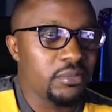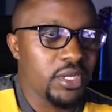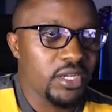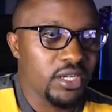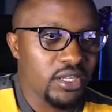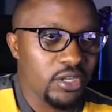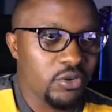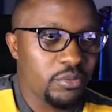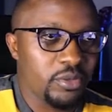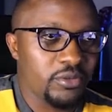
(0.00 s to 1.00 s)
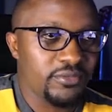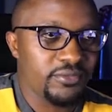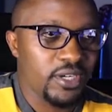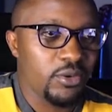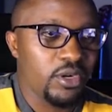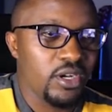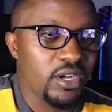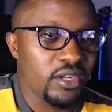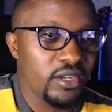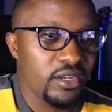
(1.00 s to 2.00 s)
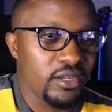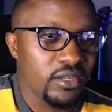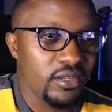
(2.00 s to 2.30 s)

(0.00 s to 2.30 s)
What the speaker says: make another copy of our hand.